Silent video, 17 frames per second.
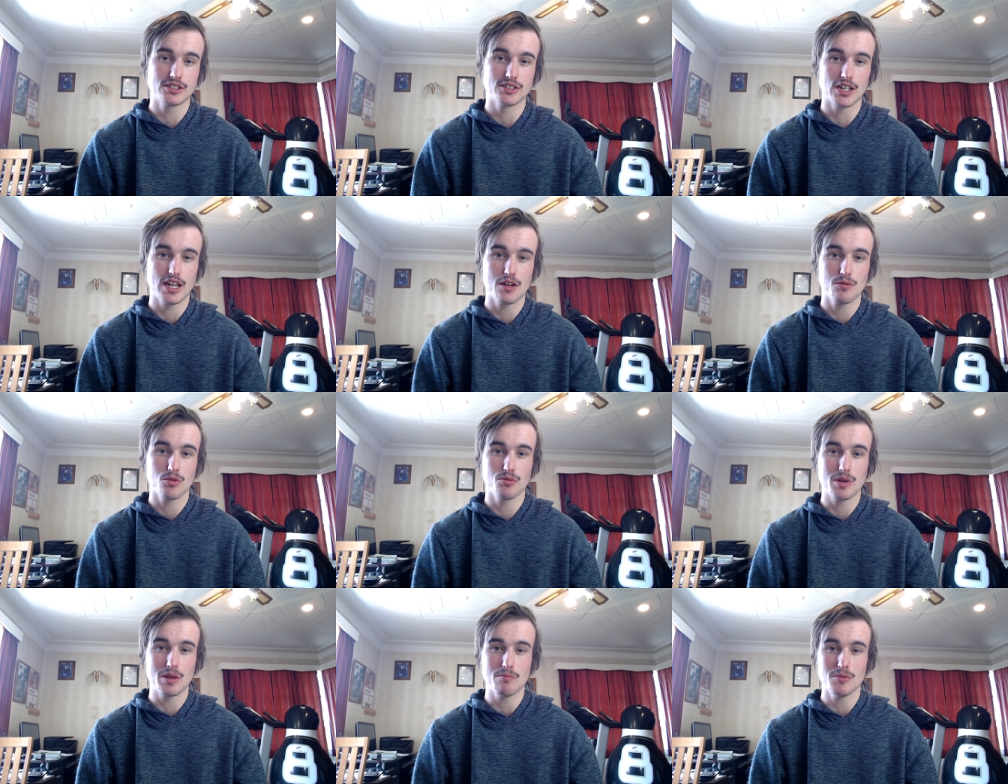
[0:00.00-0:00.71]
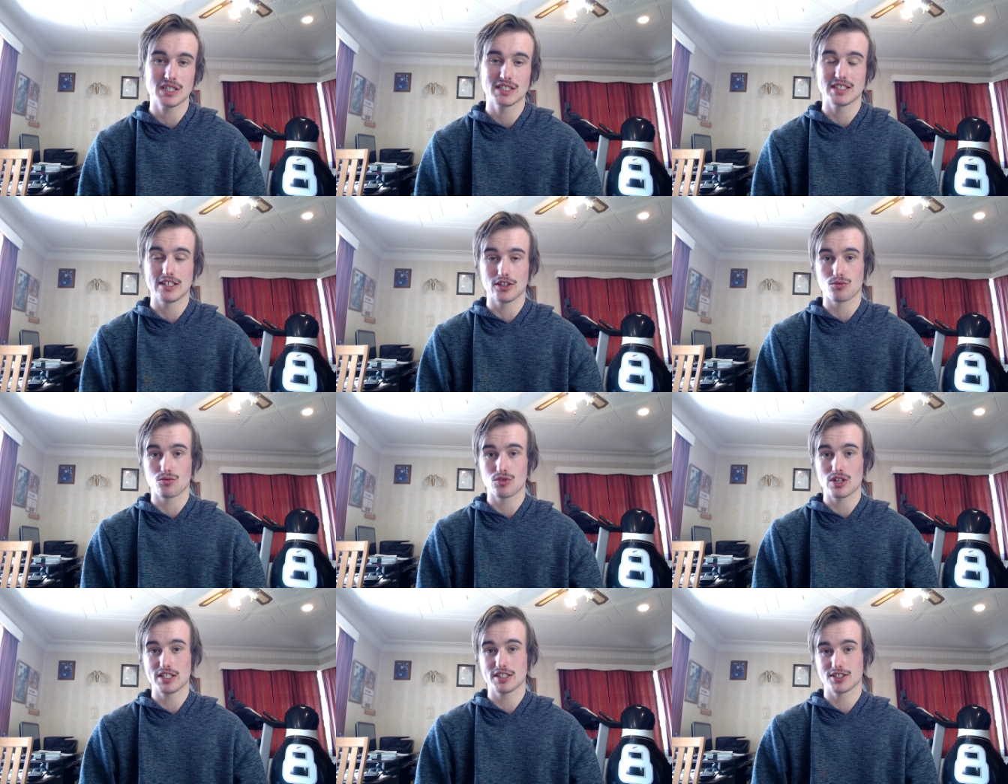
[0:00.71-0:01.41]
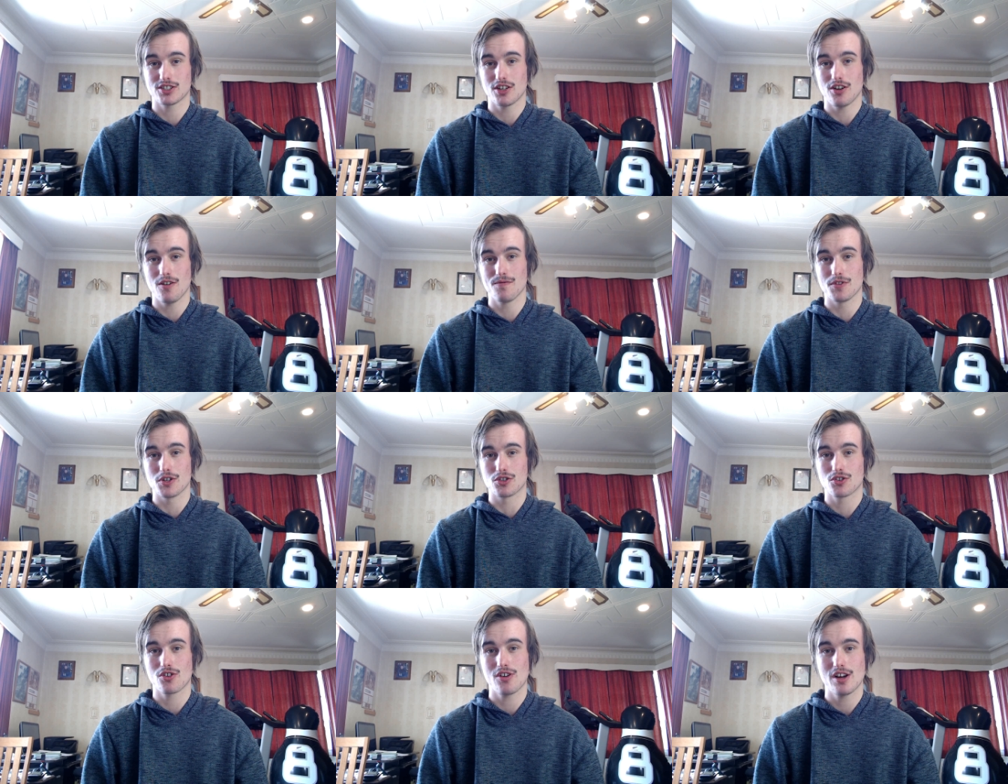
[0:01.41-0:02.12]
so he will be missing the rest of the
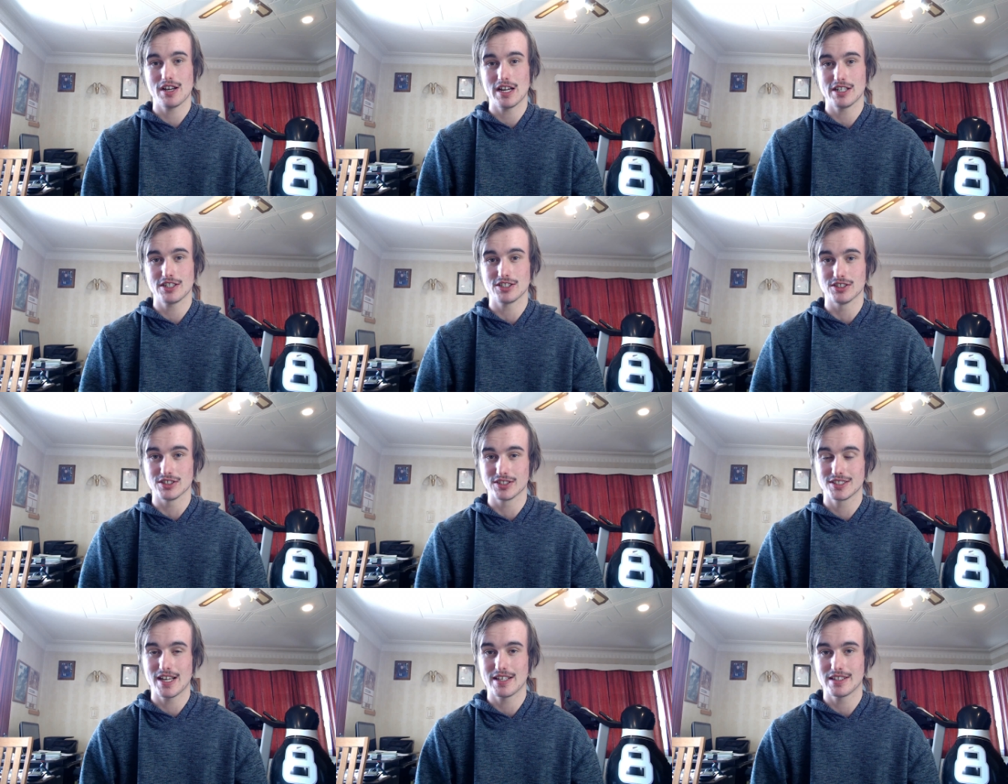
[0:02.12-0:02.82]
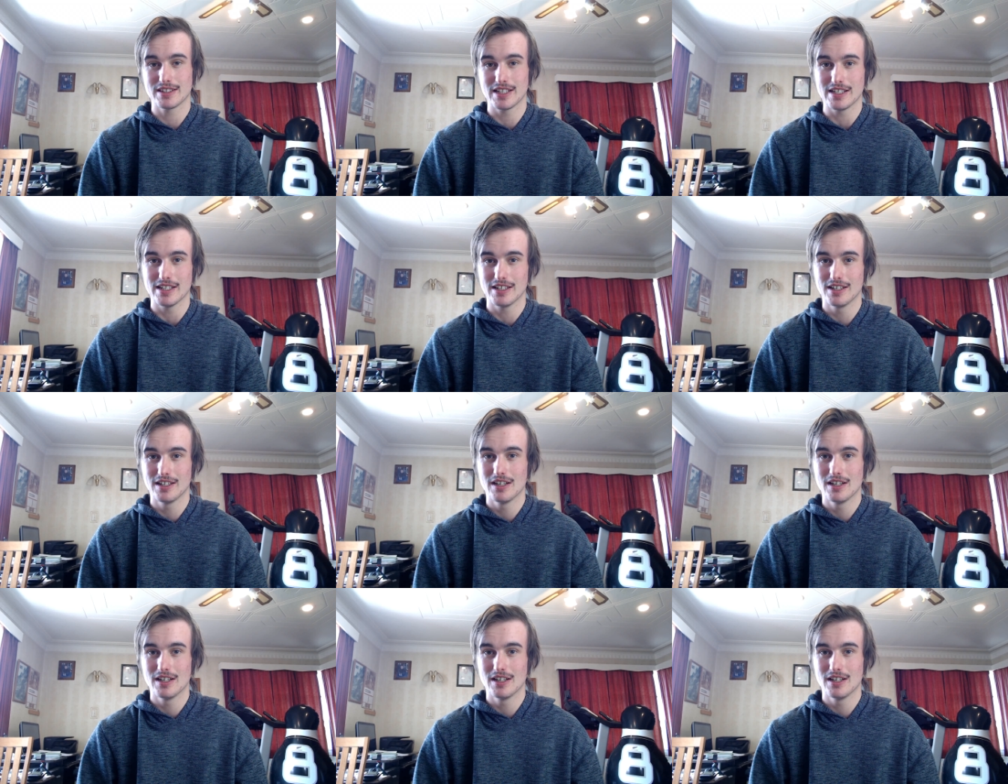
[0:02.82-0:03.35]
Tri-Nation, sadly.